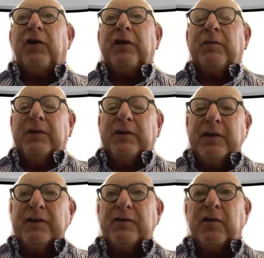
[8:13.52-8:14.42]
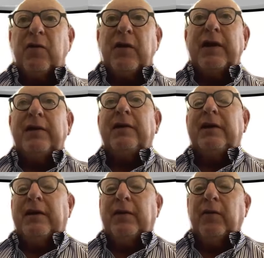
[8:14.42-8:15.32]
document that is required
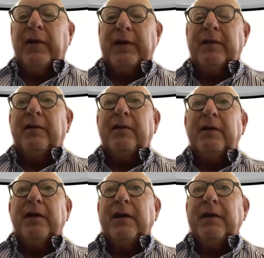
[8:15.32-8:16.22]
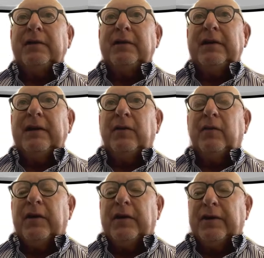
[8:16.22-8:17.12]
when
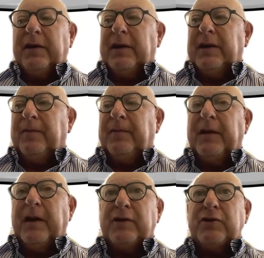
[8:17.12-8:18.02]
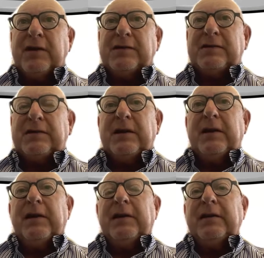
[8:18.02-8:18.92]
dealing with a trace.
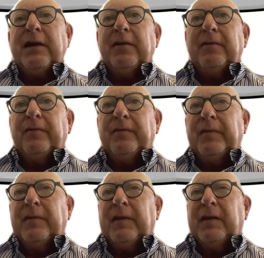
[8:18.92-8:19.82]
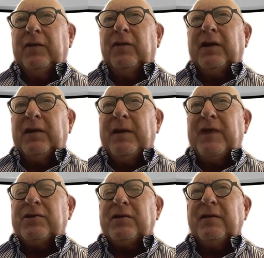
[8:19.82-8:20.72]
Now, you can
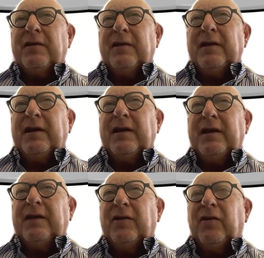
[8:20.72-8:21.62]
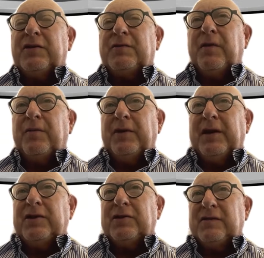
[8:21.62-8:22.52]
imagine in the large
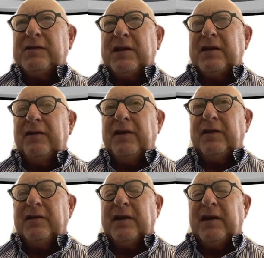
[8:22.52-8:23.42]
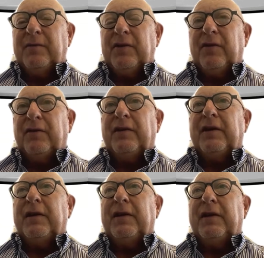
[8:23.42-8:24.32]
population of South Africa and the number of
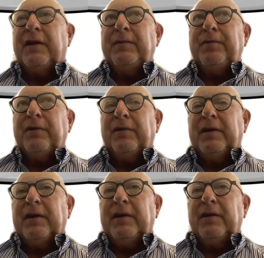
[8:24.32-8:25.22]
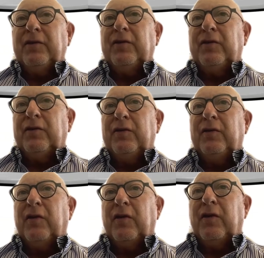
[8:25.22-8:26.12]
people
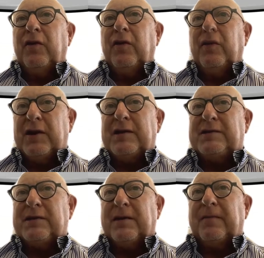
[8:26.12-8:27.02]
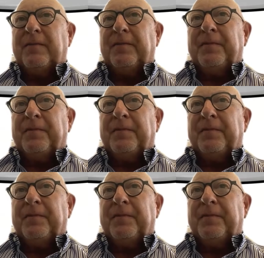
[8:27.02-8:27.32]
who we are tracing,